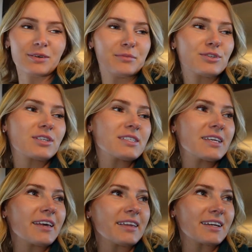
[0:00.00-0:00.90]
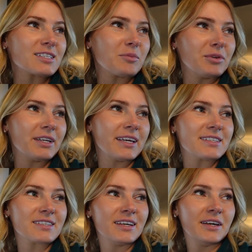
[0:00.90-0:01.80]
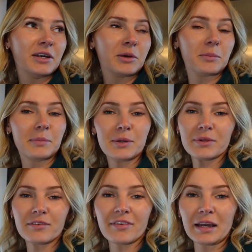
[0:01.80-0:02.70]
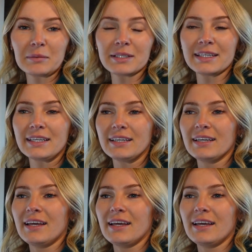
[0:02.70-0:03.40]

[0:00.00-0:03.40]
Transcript: I'm just going to take the next couple of days, be with the family.